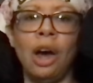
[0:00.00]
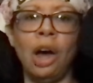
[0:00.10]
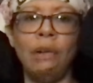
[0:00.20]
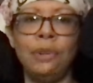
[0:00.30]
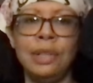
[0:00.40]

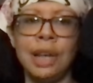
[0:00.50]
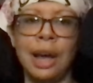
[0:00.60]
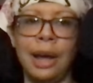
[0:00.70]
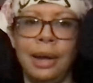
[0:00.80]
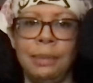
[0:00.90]

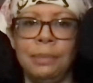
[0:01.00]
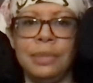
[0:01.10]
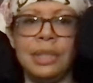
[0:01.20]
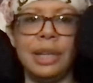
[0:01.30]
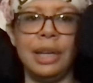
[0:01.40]

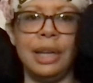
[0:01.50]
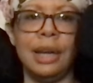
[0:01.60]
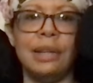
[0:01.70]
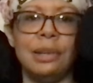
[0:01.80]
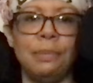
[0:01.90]
Oftentimes,
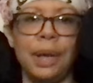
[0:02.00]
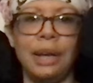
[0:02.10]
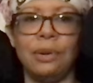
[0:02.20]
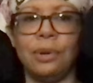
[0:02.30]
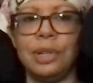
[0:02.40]
in a
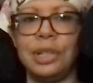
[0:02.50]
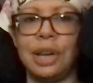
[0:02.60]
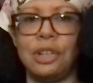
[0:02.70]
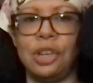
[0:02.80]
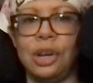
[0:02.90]
debate or
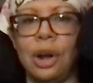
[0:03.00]
discussion,